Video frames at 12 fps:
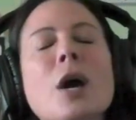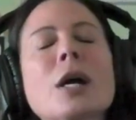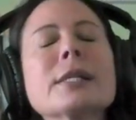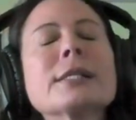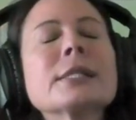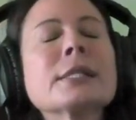
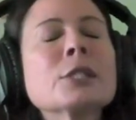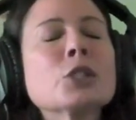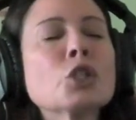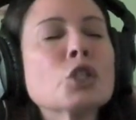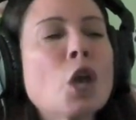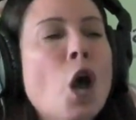was big
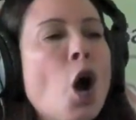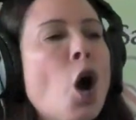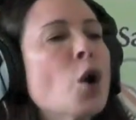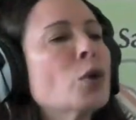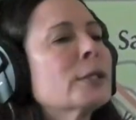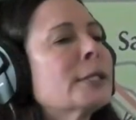words.
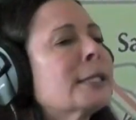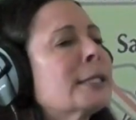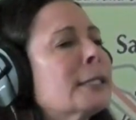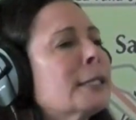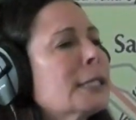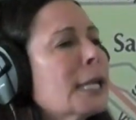So
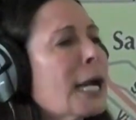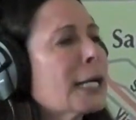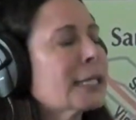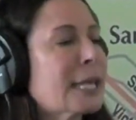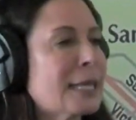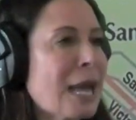
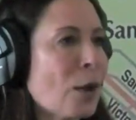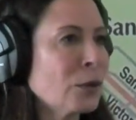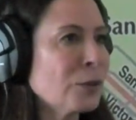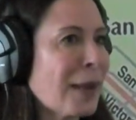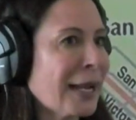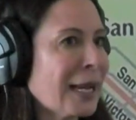sexy. That
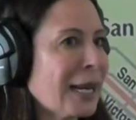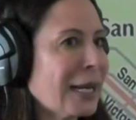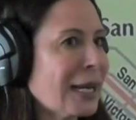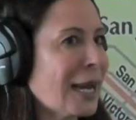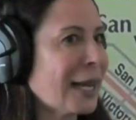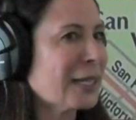was my kind
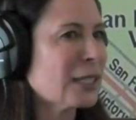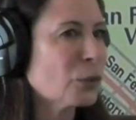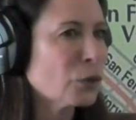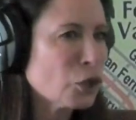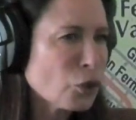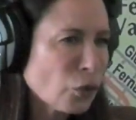of guy because he
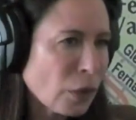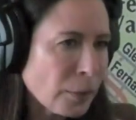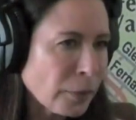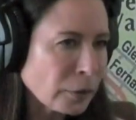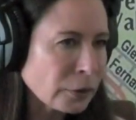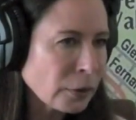was
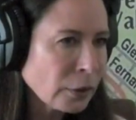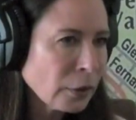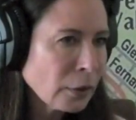troubled.